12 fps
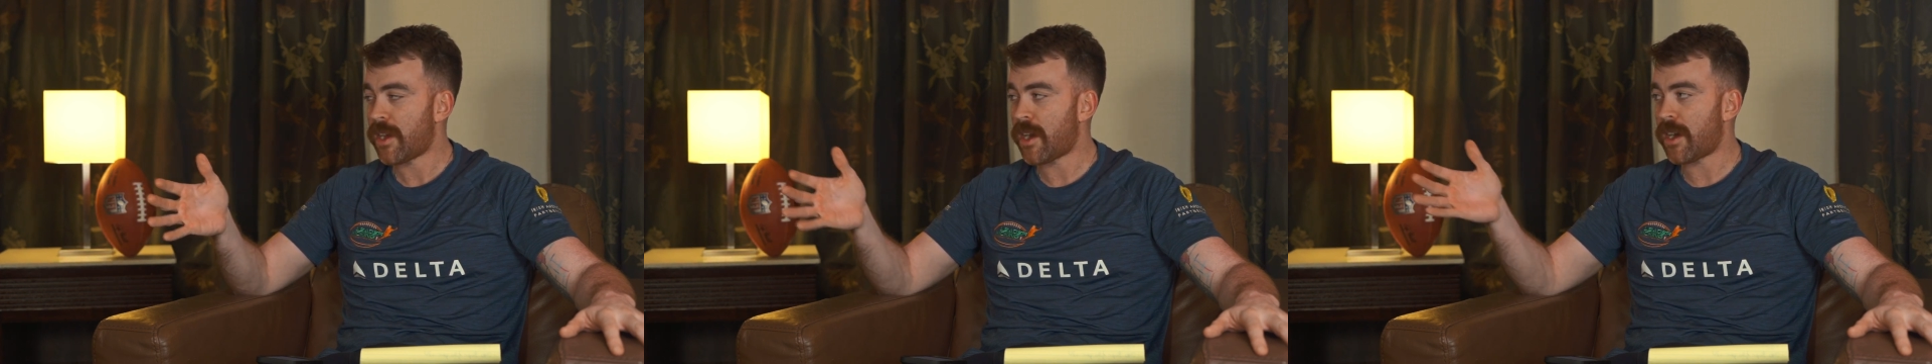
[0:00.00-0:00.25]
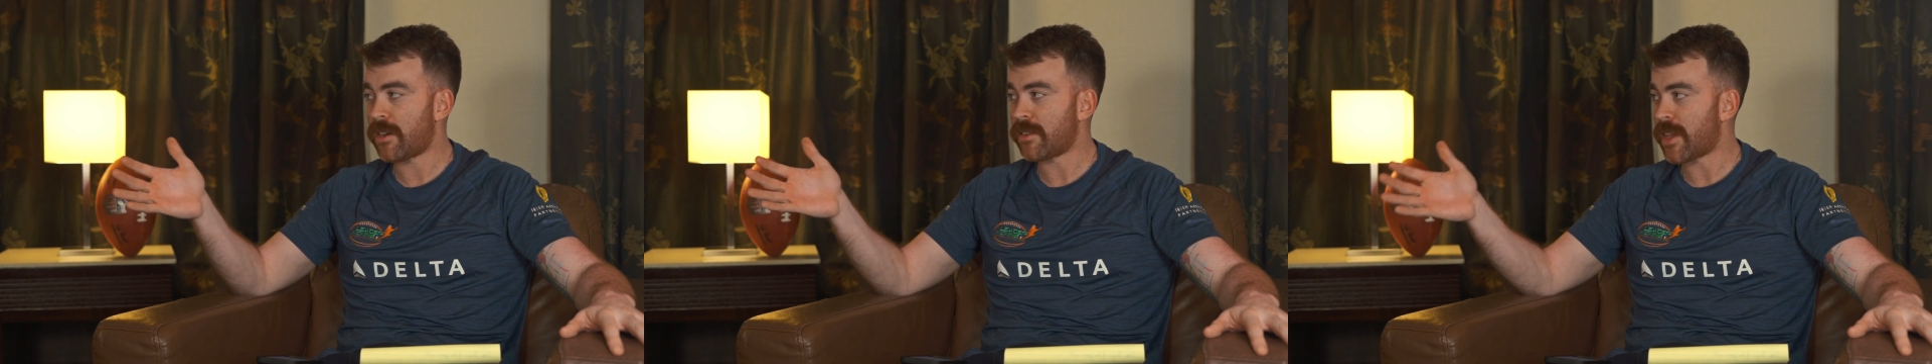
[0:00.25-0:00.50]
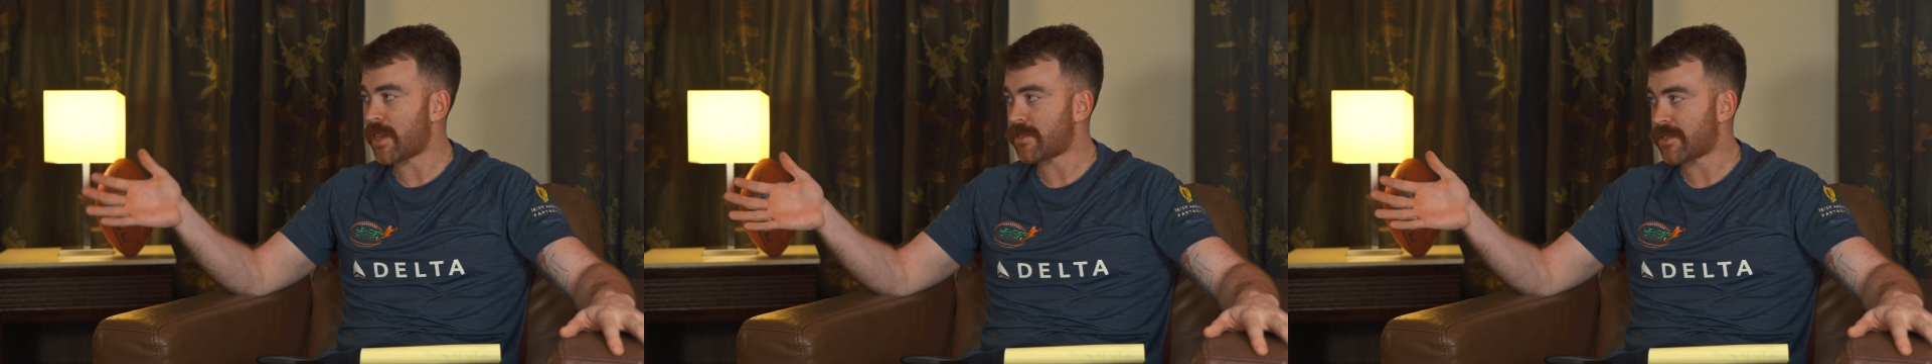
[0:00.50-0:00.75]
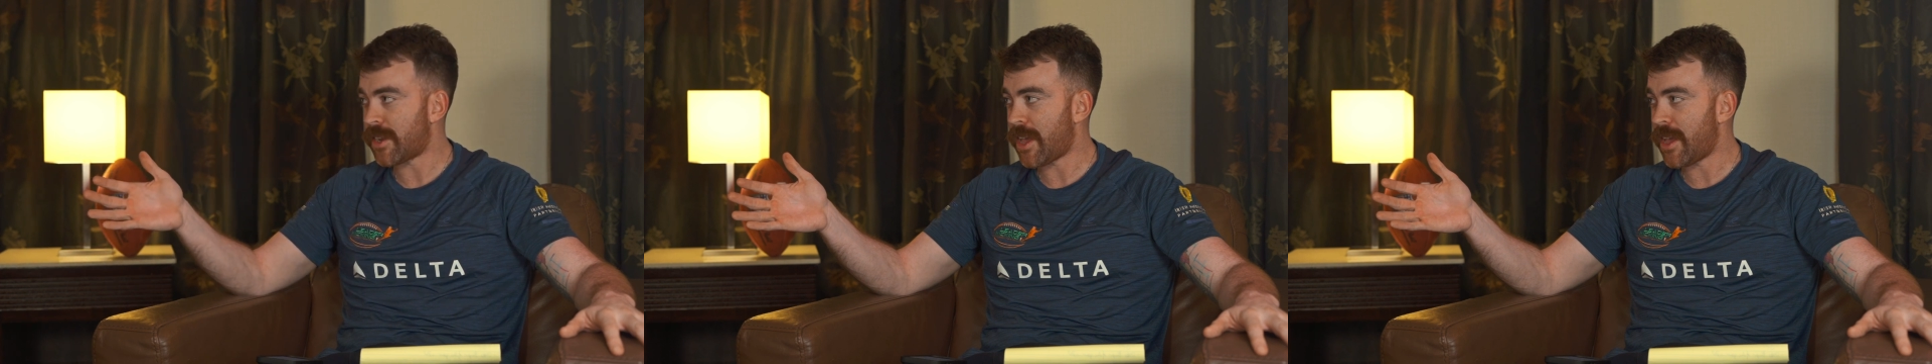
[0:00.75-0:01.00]
our
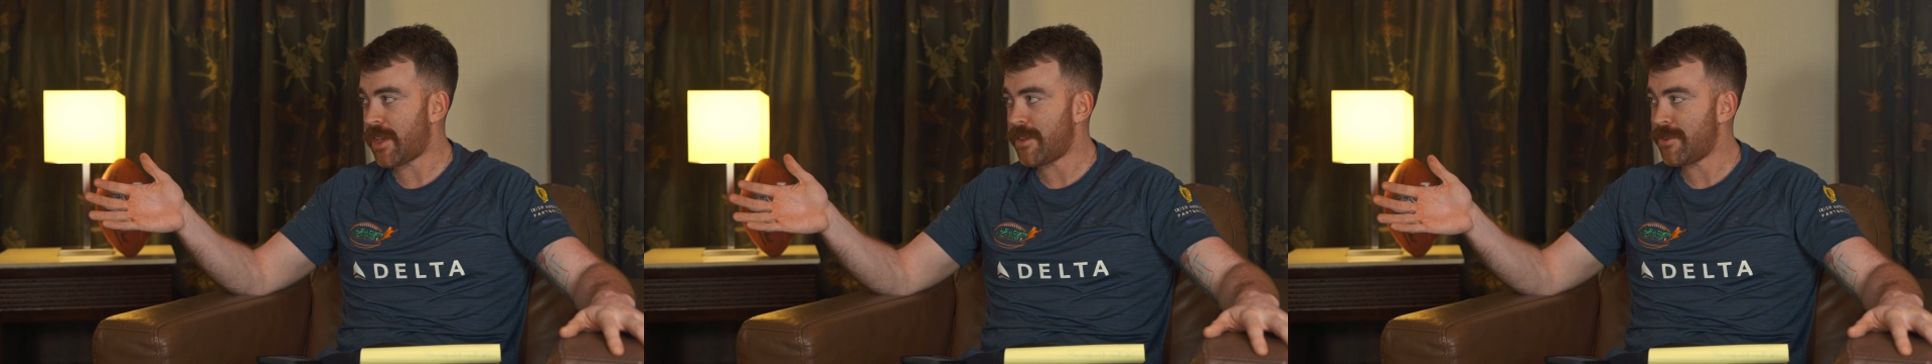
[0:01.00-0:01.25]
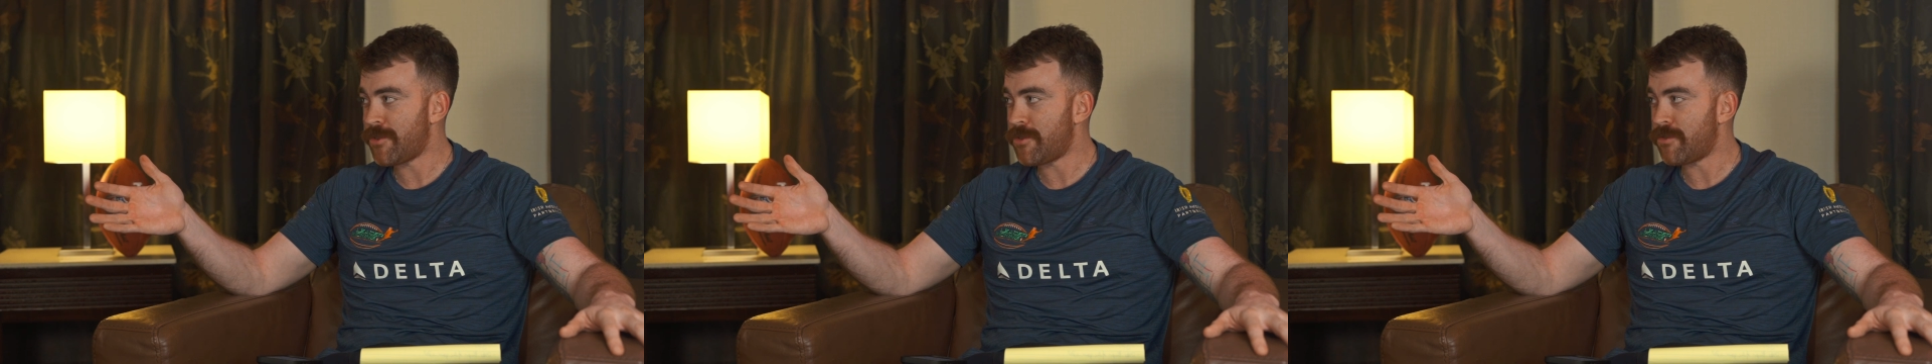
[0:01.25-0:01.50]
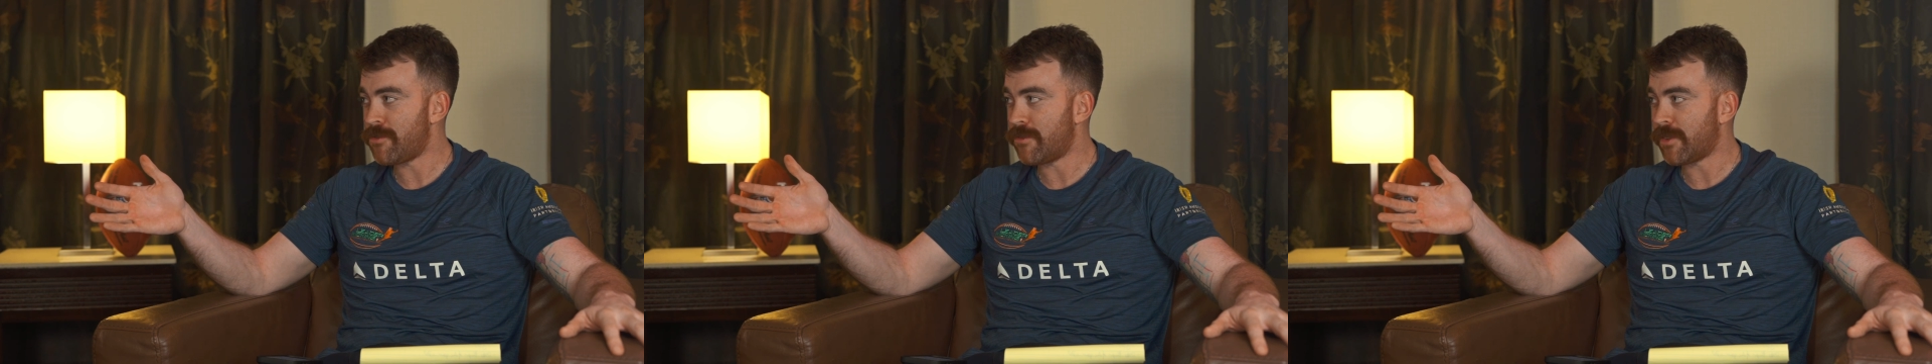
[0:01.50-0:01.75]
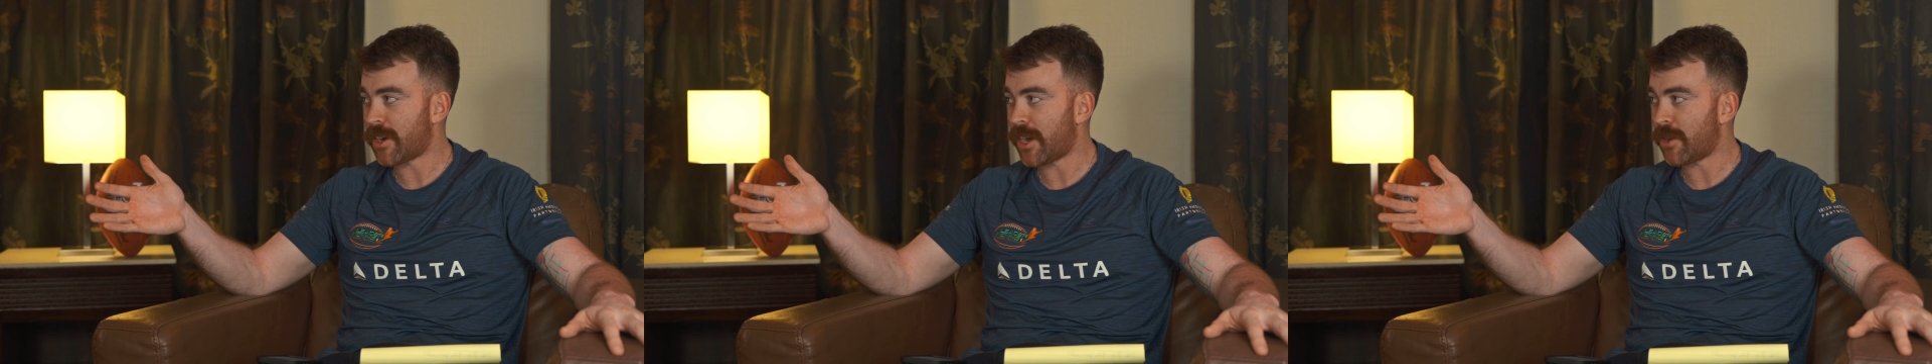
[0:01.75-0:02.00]
guest today,
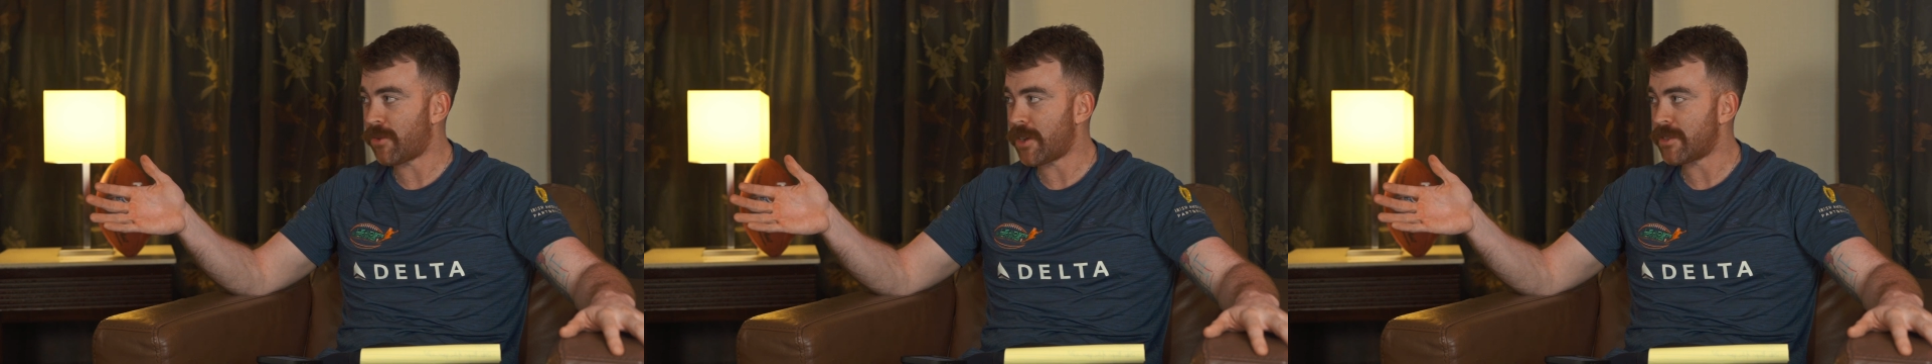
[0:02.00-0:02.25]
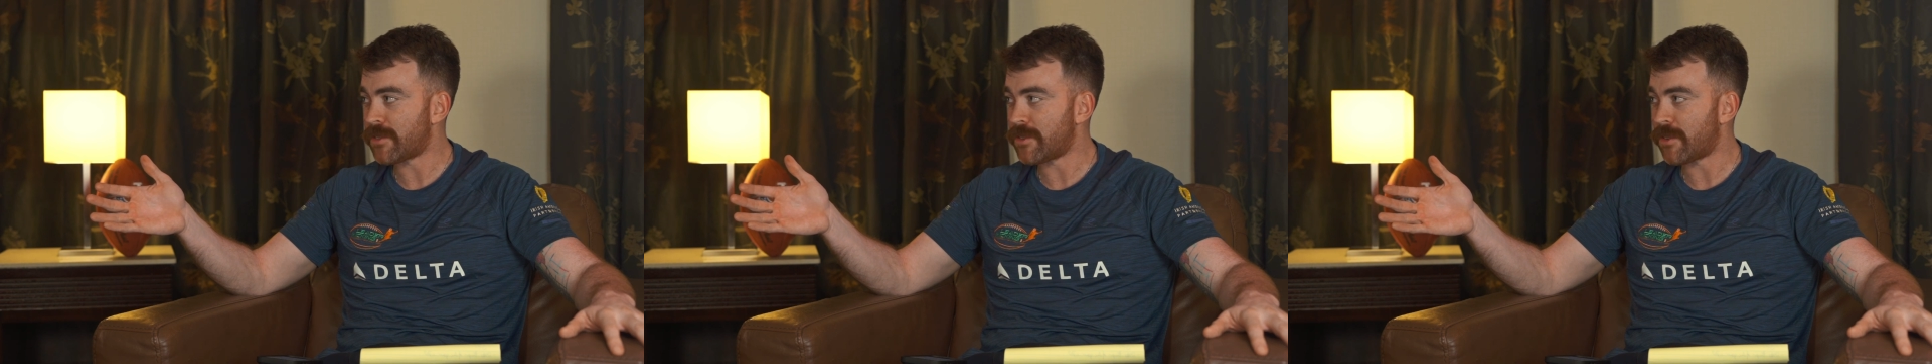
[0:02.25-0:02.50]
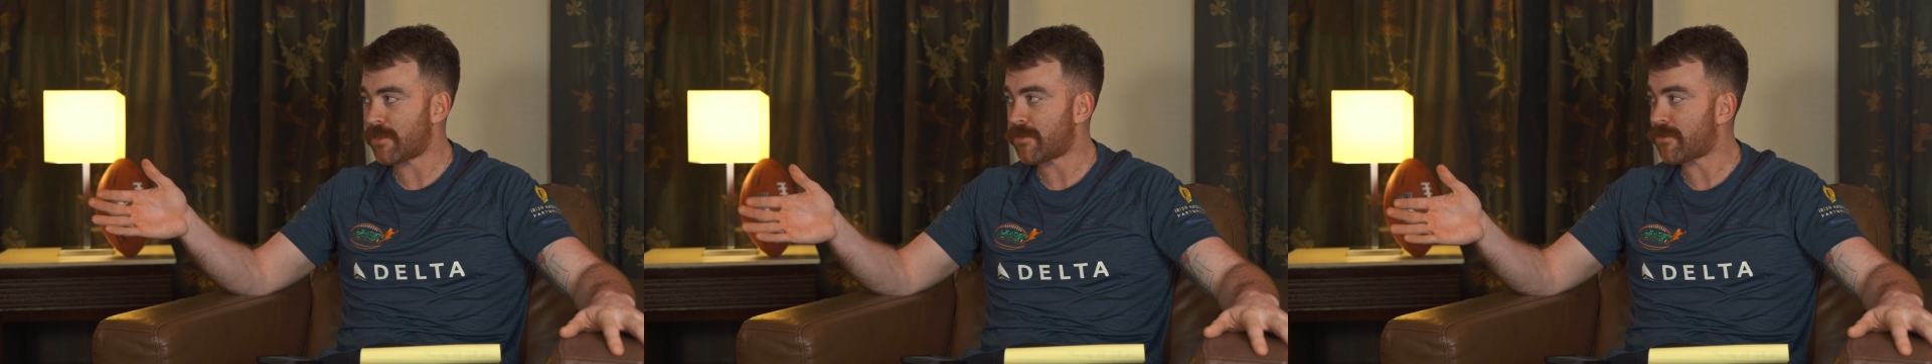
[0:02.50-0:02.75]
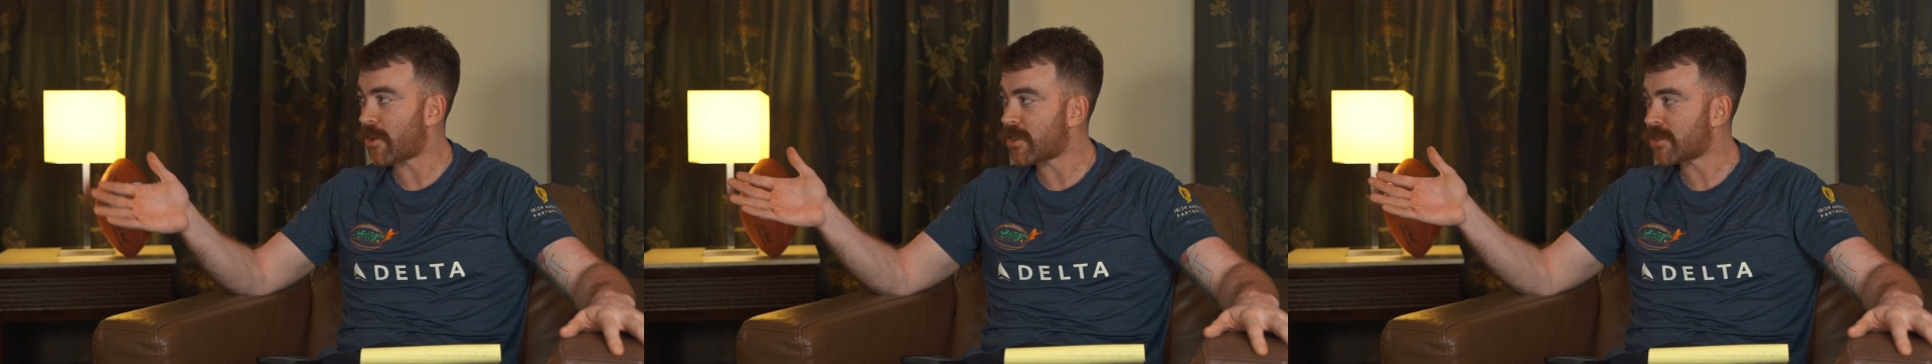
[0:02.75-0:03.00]
who kind of was your
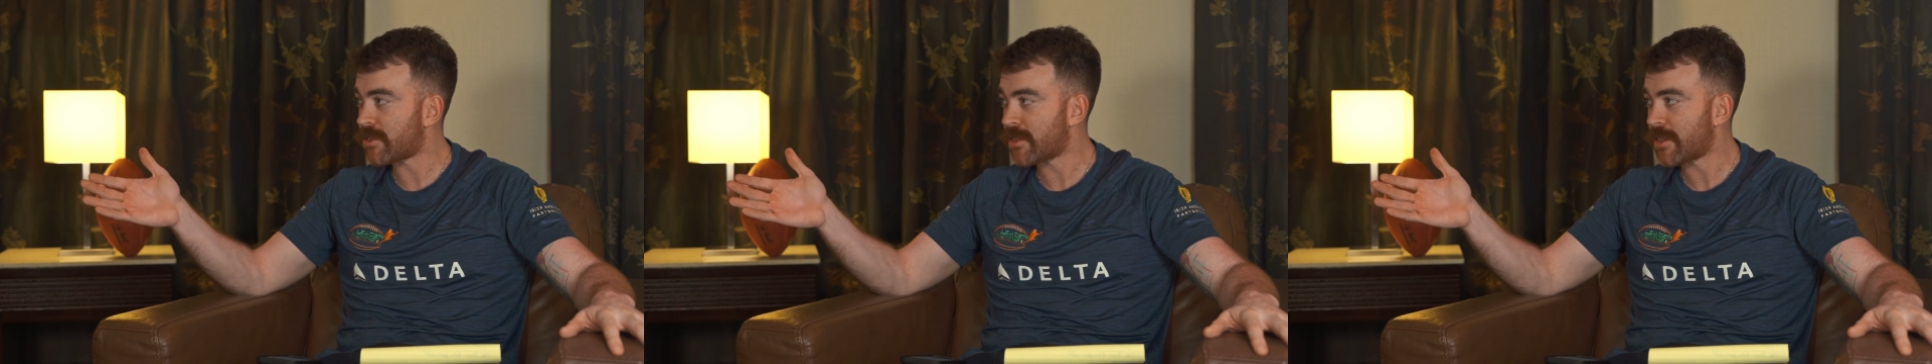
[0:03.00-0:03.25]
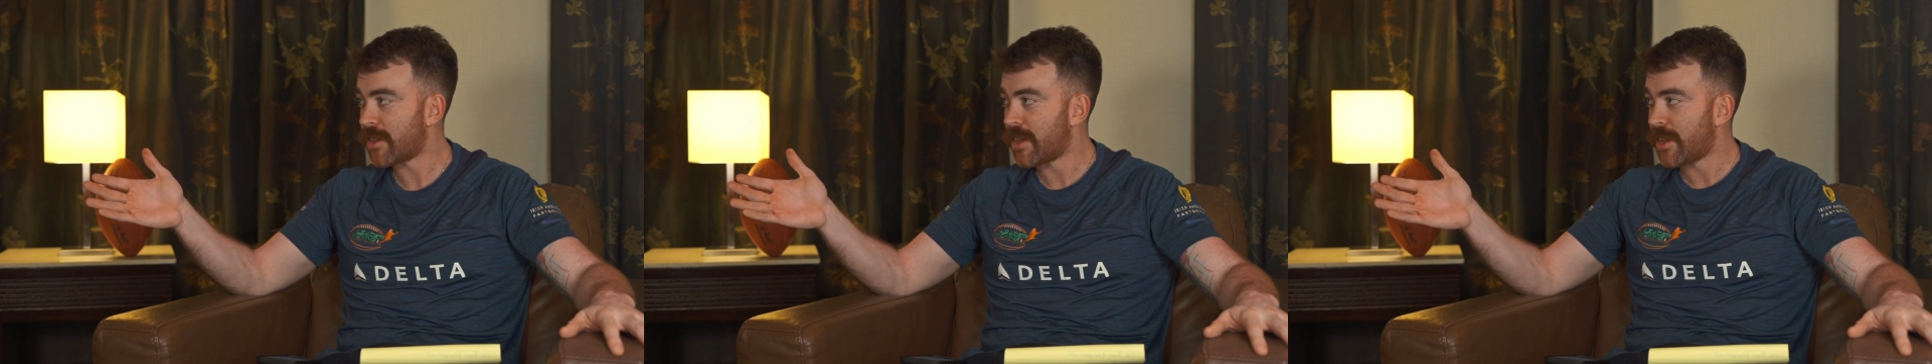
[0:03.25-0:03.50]
first